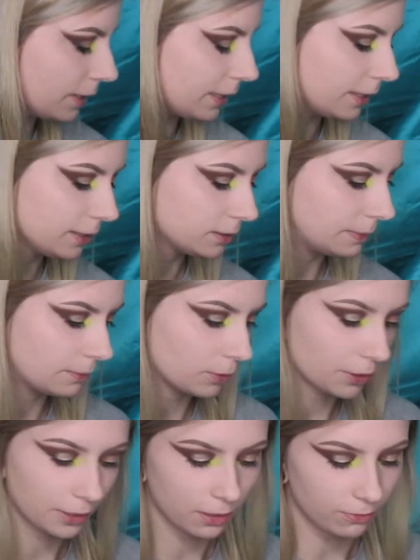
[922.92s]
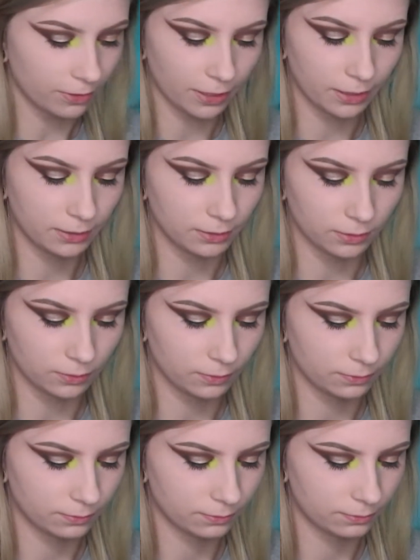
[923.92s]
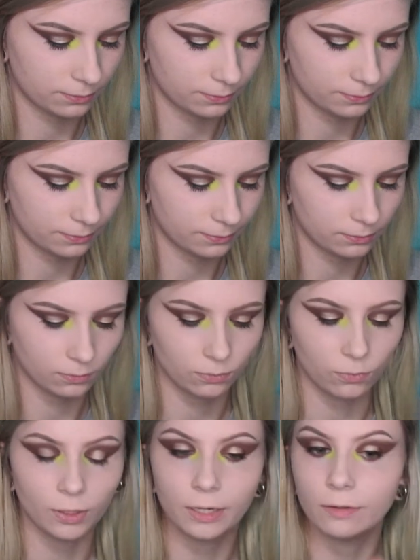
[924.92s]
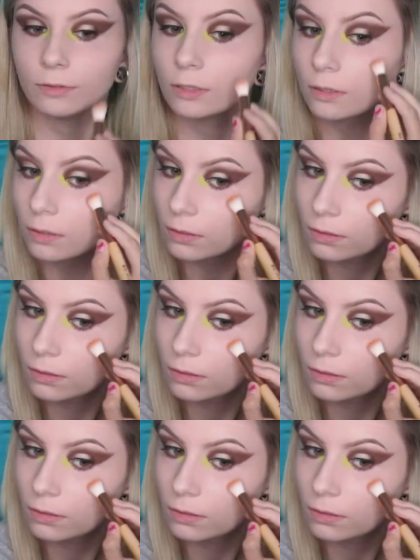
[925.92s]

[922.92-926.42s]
it, and it's been working out fine, so whatever.